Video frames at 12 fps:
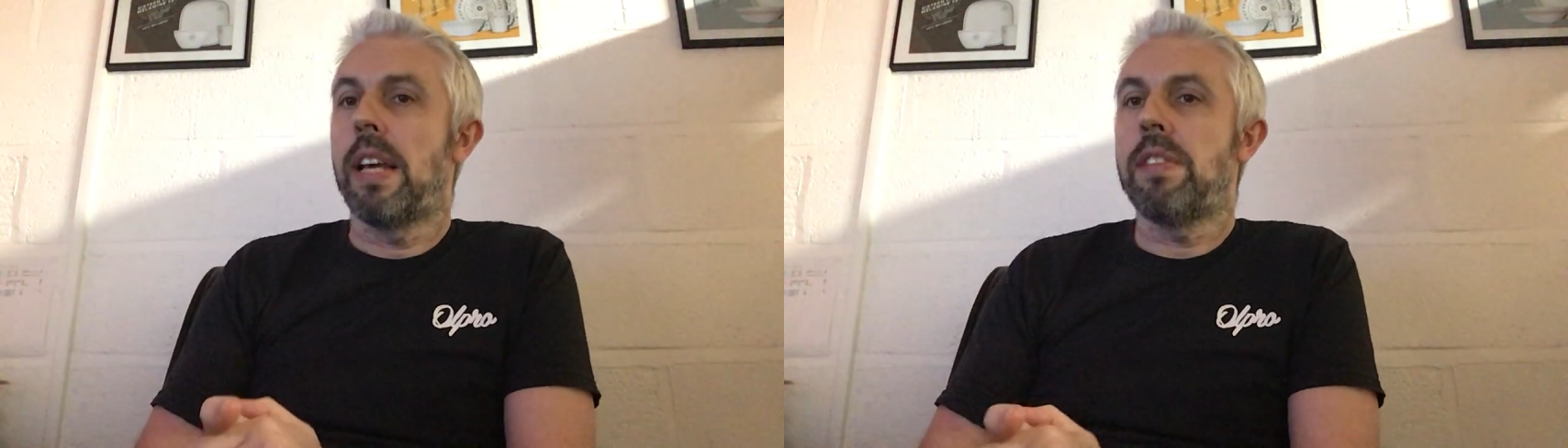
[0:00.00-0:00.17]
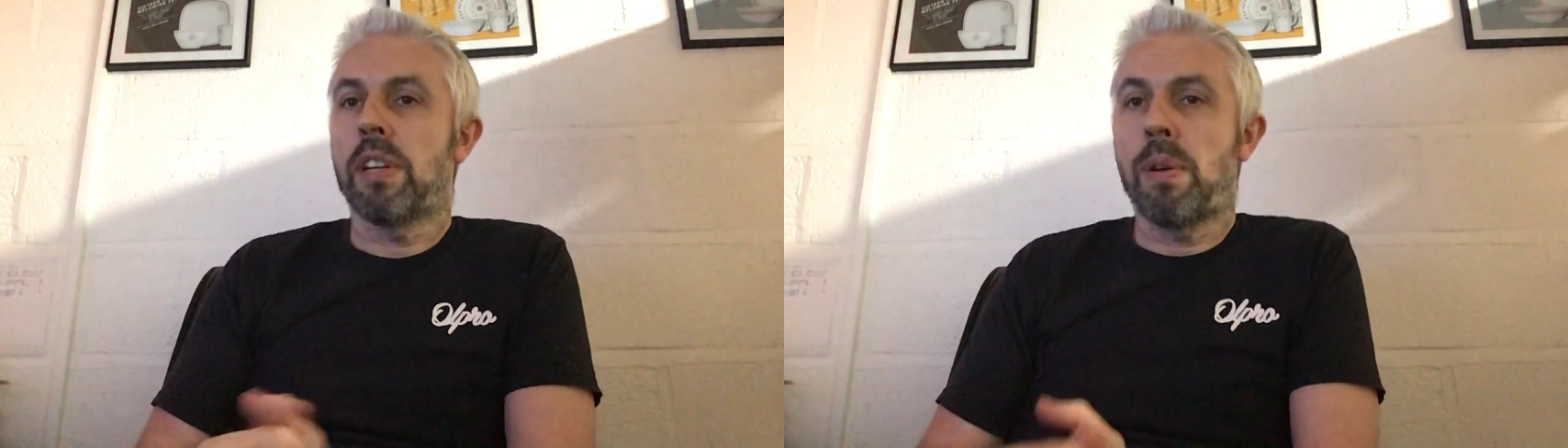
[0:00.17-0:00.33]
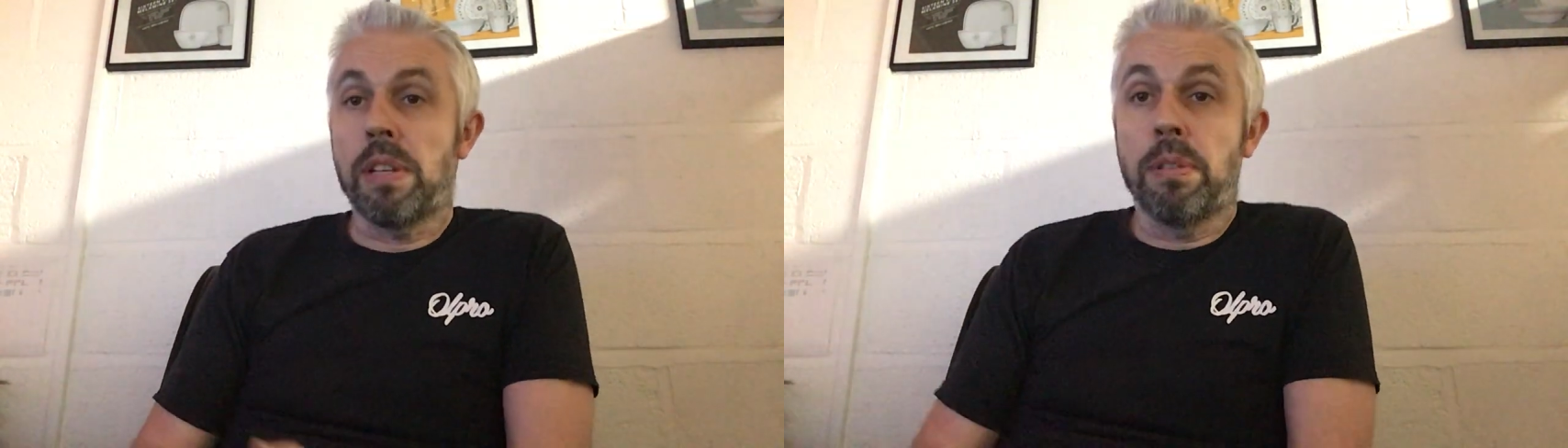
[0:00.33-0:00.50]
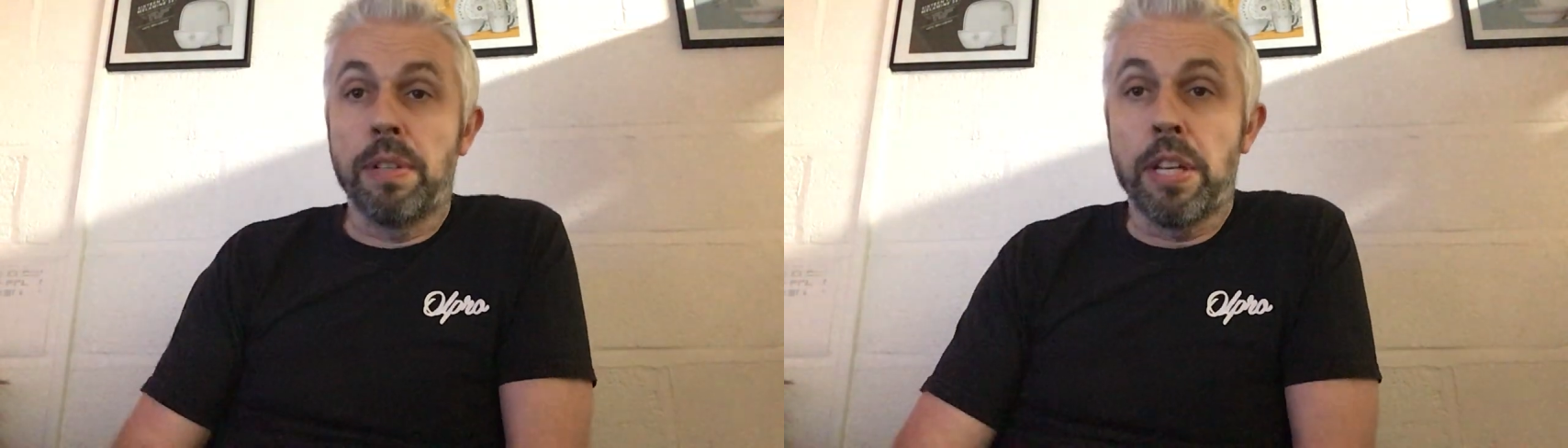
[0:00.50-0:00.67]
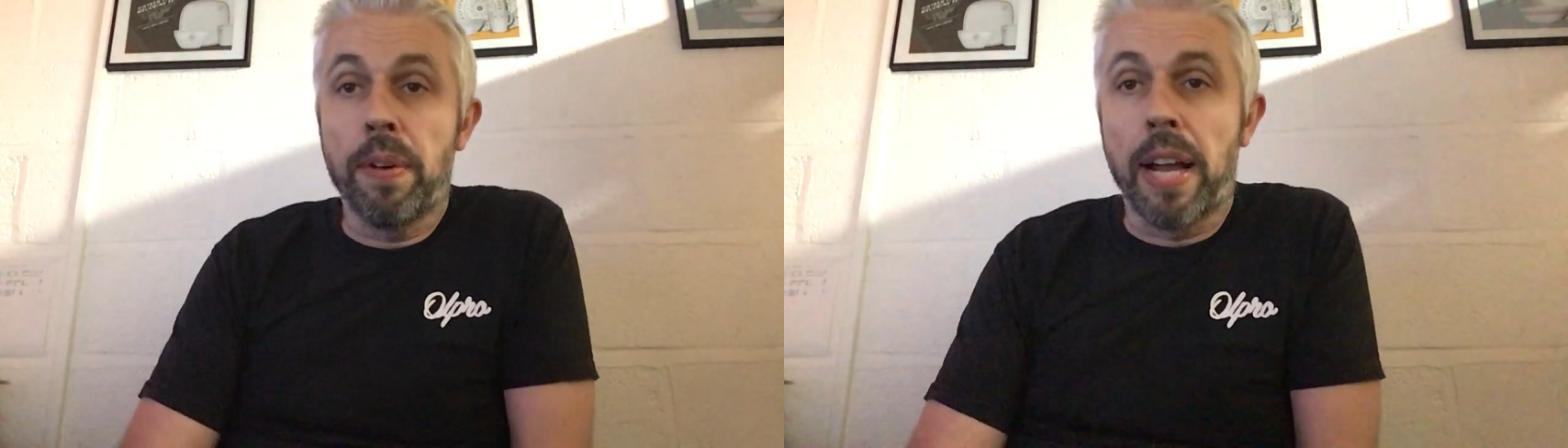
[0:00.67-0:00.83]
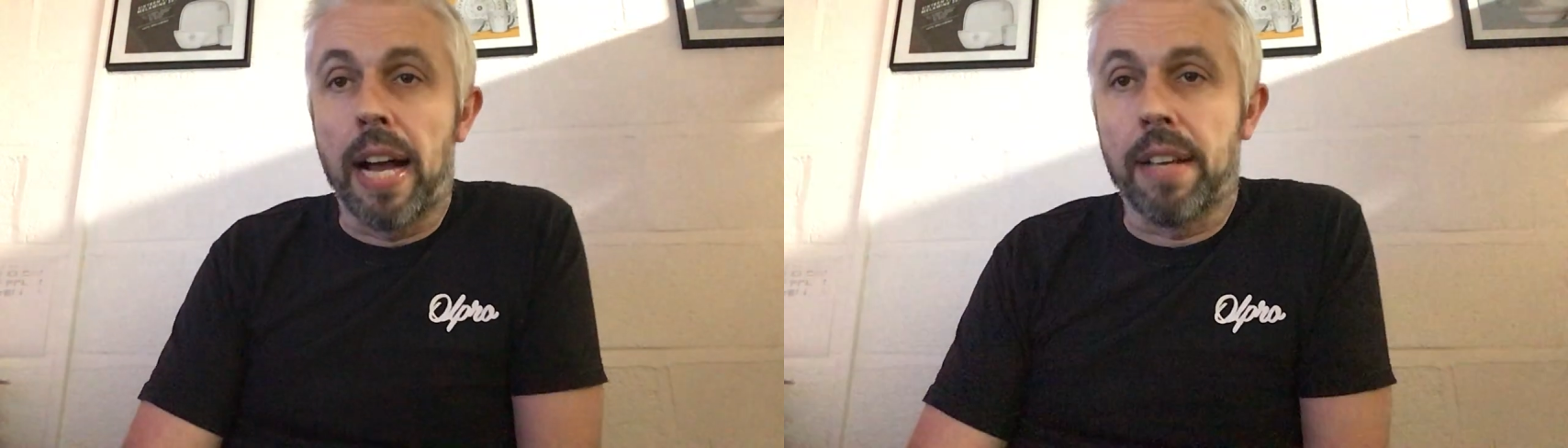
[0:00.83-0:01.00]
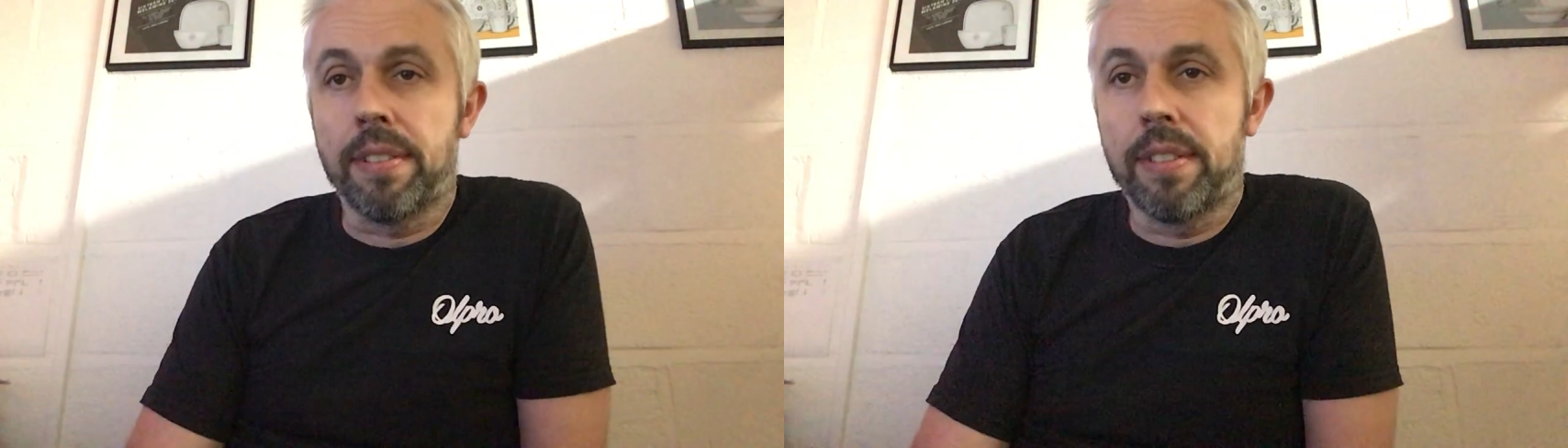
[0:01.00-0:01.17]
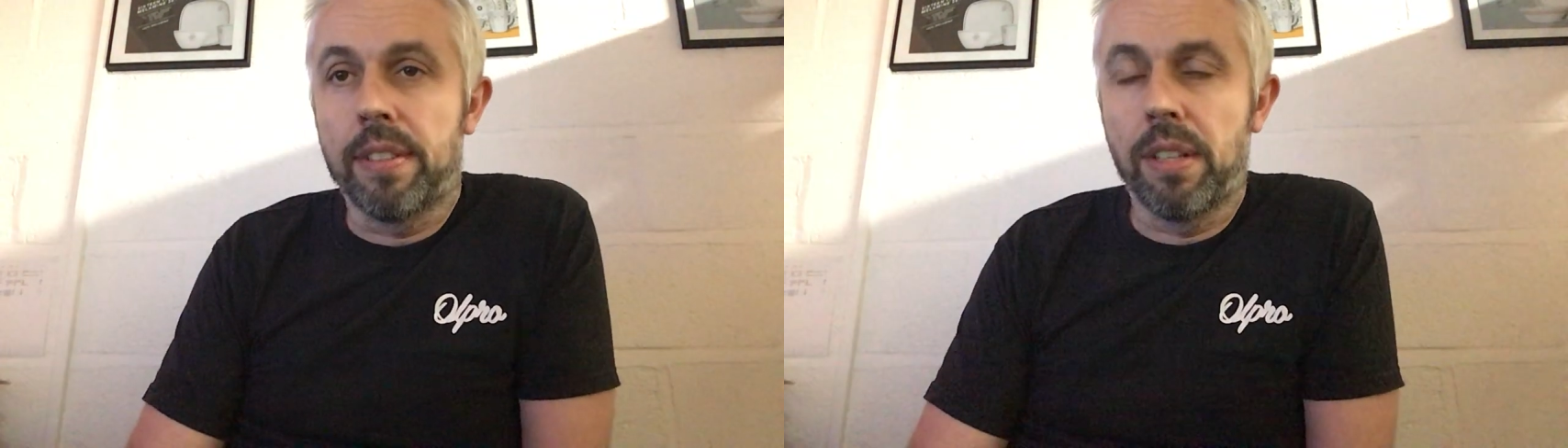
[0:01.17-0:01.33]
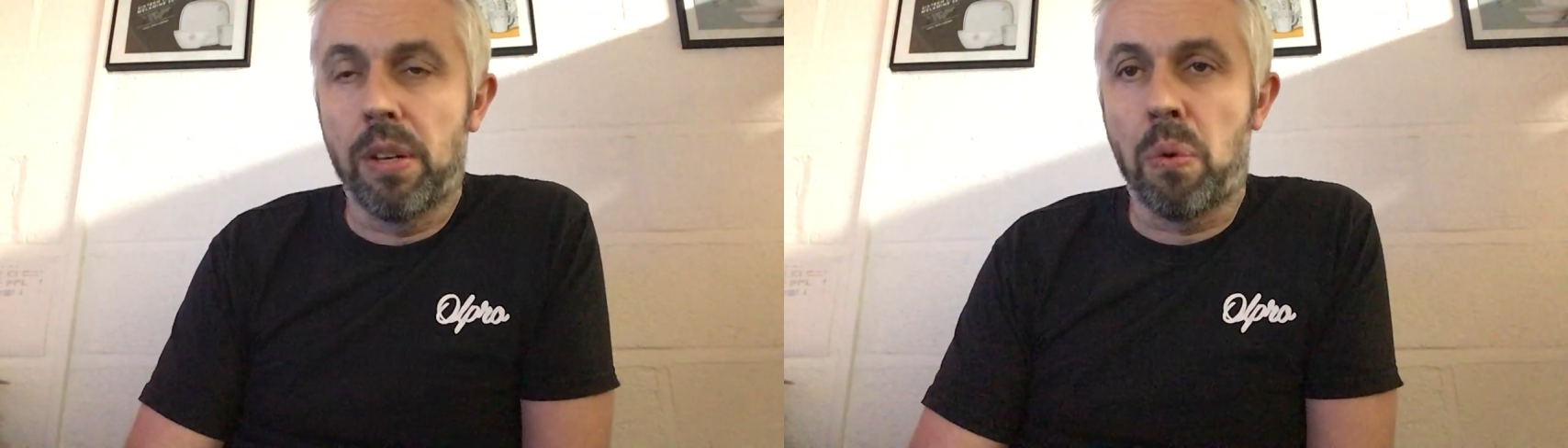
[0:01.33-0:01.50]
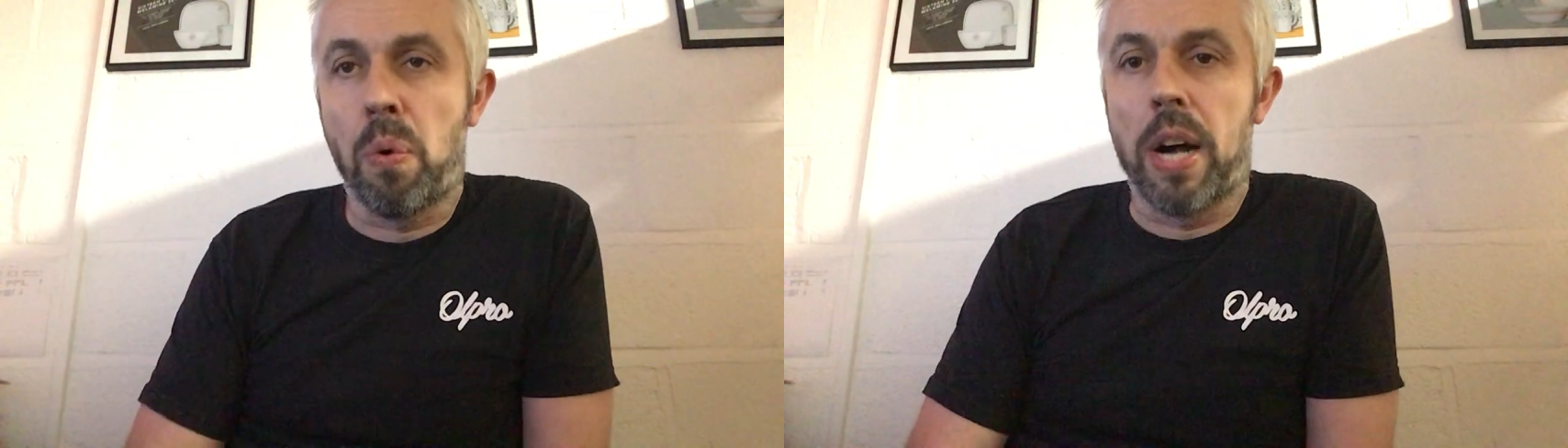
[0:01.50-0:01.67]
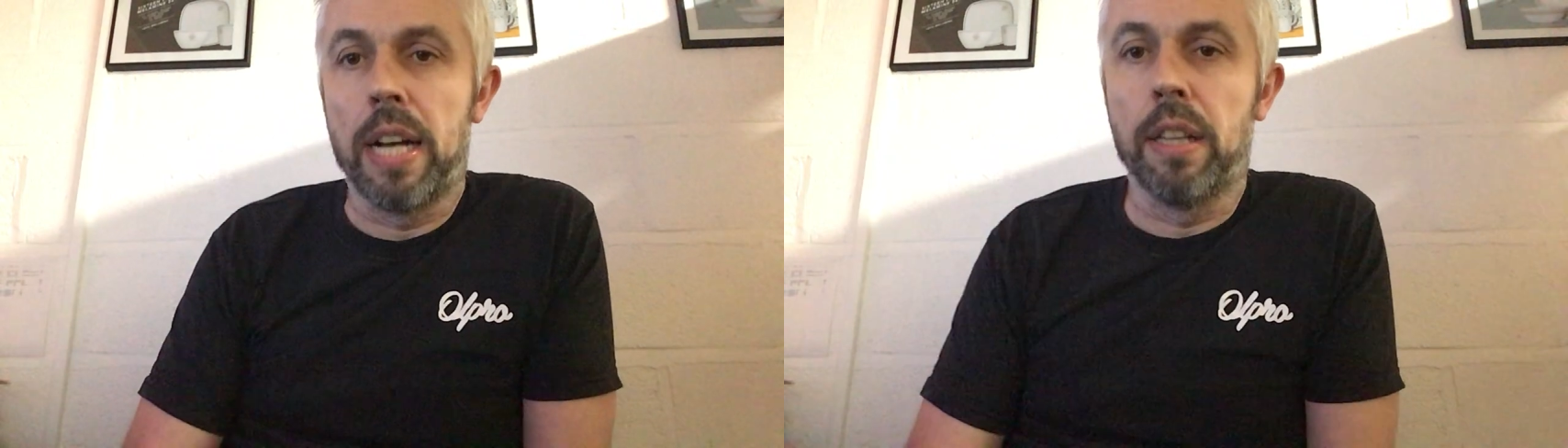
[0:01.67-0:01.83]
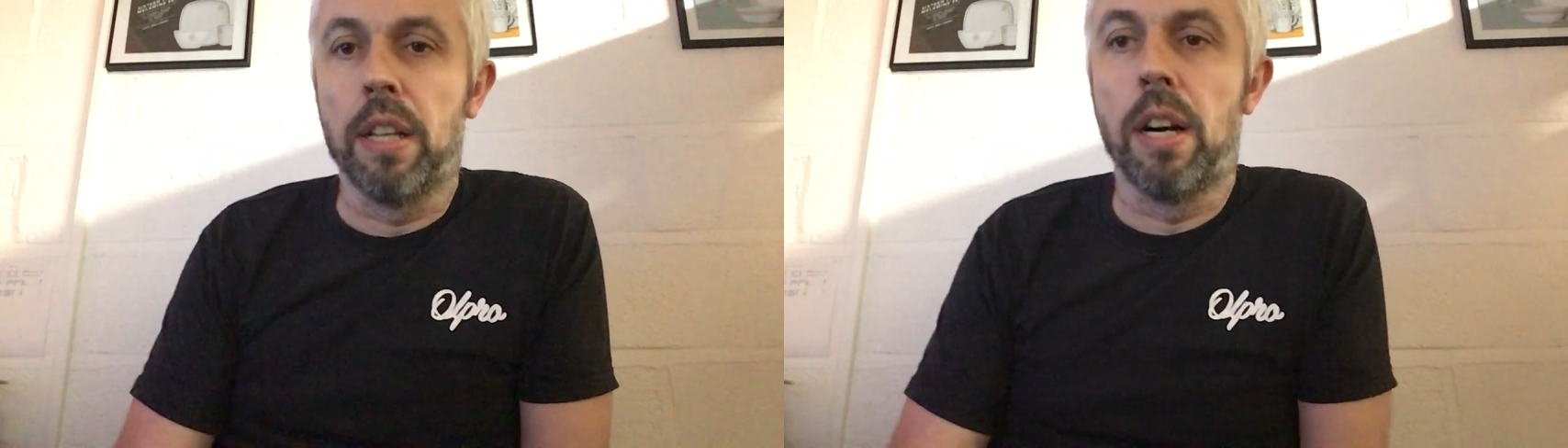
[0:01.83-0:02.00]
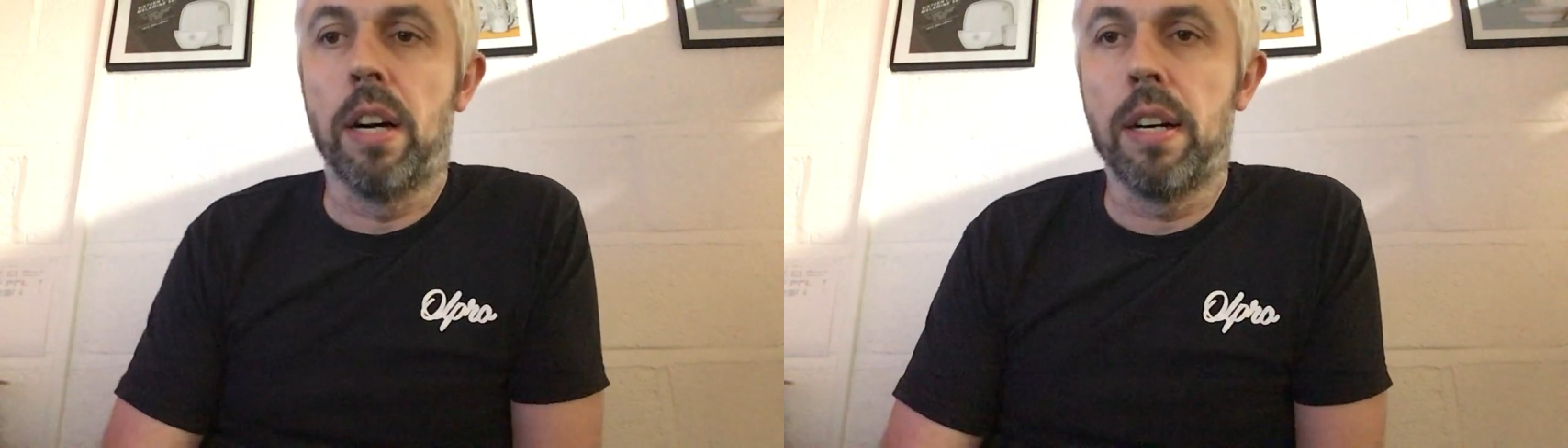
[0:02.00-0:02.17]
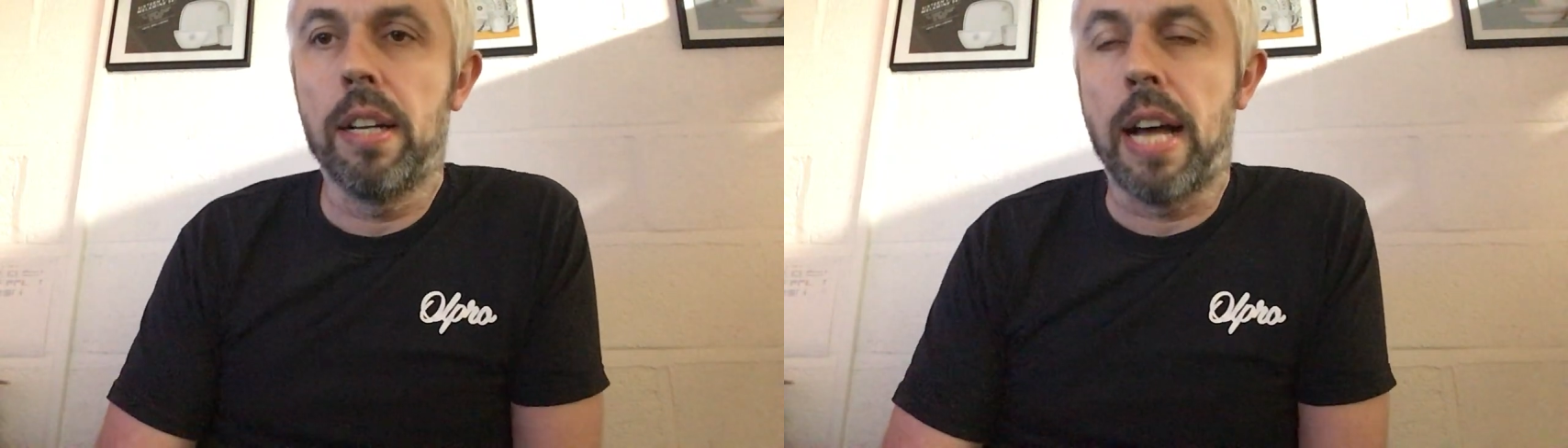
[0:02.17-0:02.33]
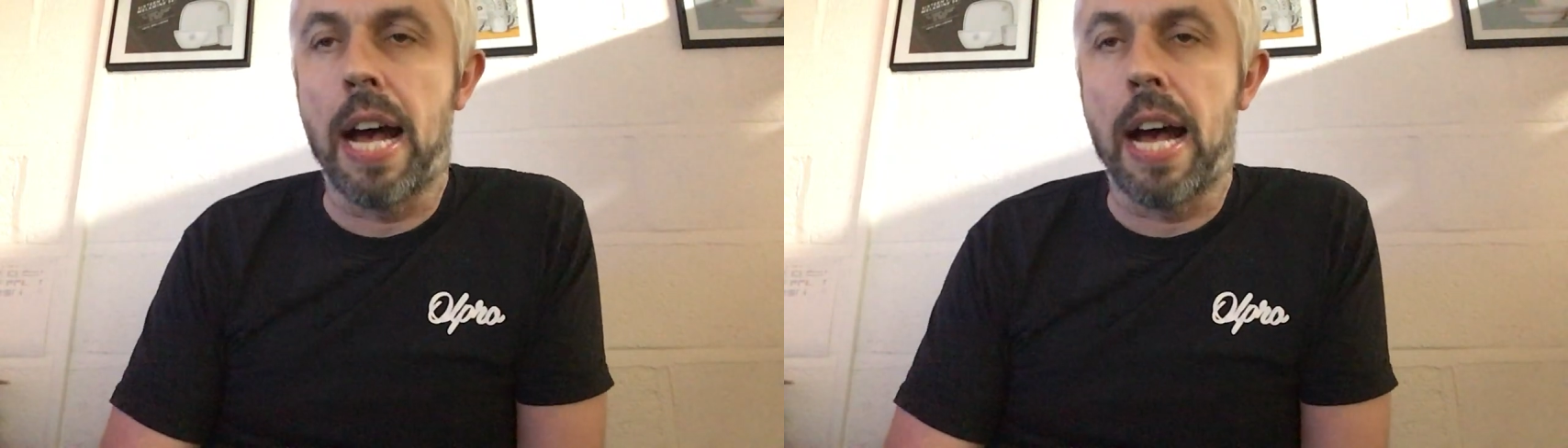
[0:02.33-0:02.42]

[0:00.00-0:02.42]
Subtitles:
it's a question we do get asked quite a lot,